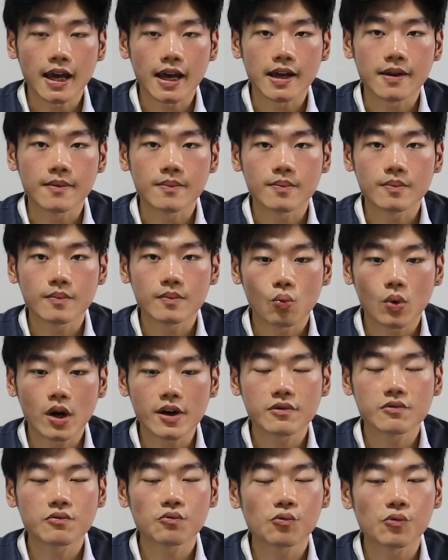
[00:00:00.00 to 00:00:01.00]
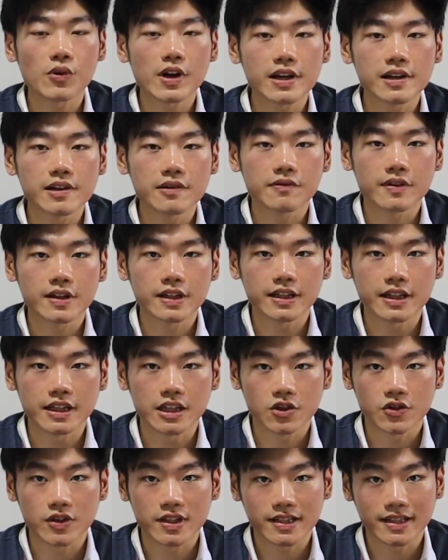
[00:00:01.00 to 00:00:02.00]
And one really
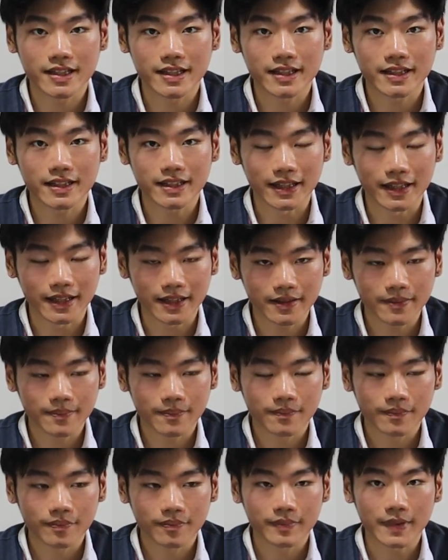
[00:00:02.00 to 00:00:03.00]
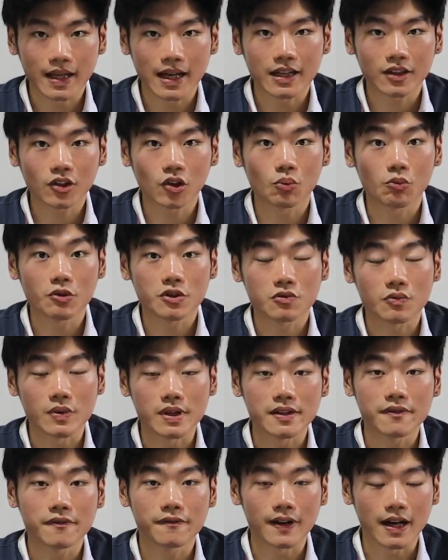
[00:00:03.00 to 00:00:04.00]
interesting thing that I thought was
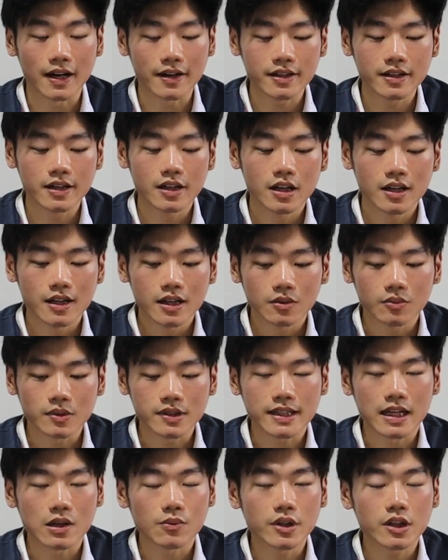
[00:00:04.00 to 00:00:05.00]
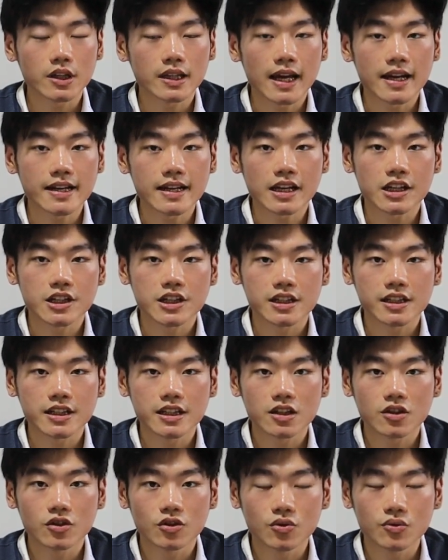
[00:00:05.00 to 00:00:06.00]
really fun was that we can actually
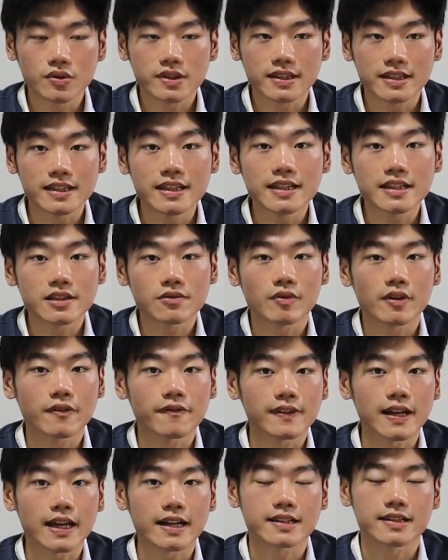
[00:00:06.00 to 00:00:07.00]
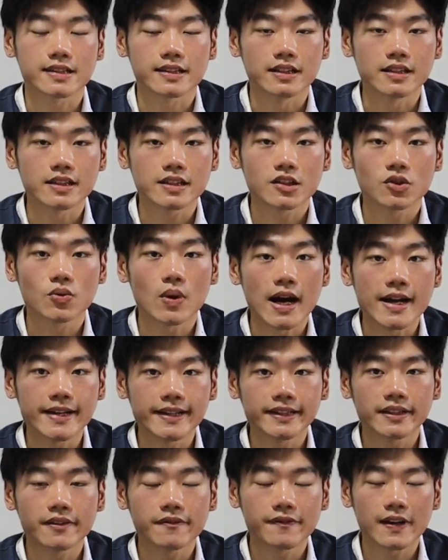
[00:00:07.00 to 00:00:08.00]
use these reflexes to
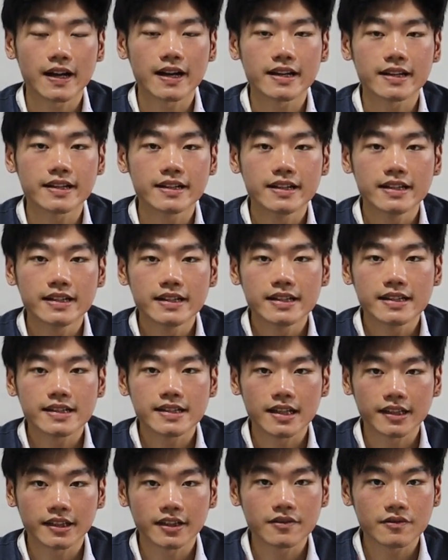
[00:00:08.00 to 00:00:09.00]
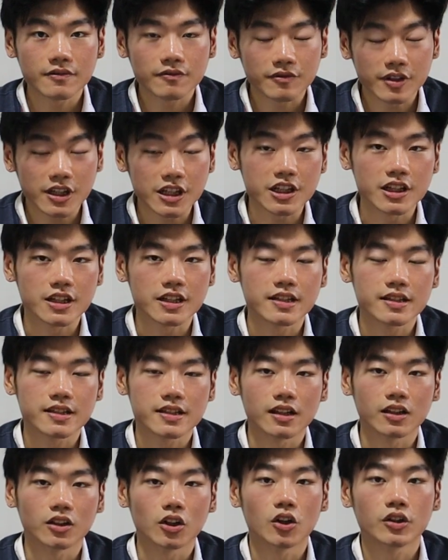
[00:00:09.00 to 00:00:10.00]
identify certain regions
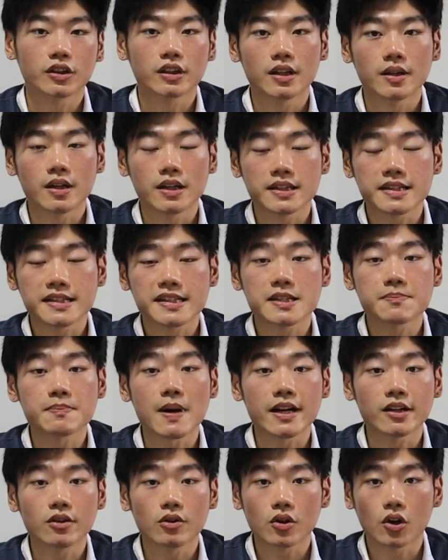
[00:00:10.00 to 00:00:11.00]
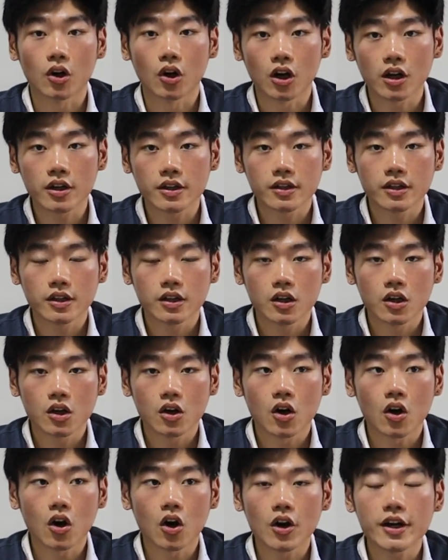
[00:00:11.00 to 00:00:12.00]
along the spinal cord
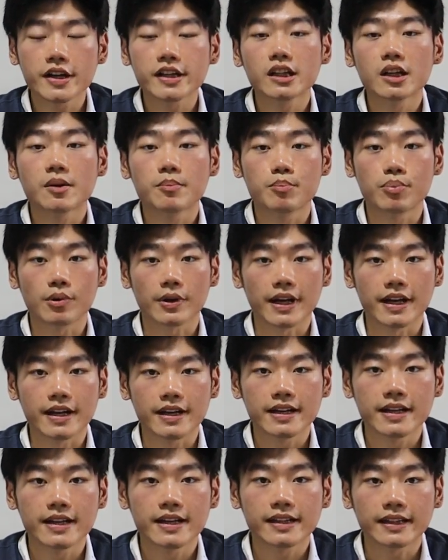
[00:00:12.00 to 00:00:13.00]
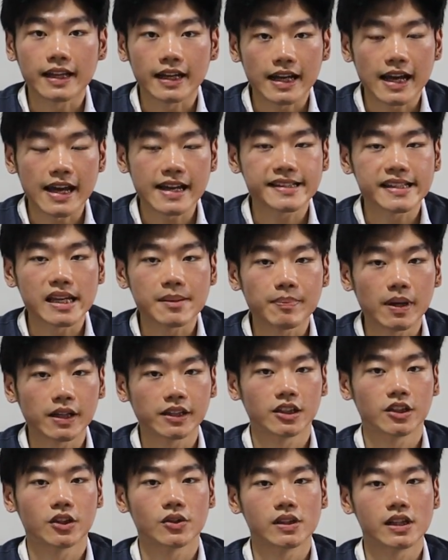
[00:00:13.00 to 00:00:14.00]
or in the brain that has a
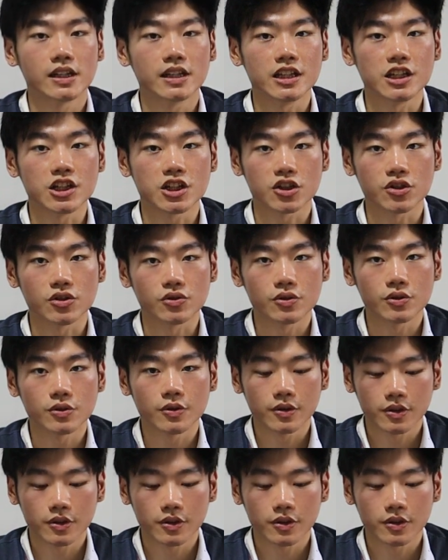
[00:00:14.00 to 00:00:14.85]
particular issue.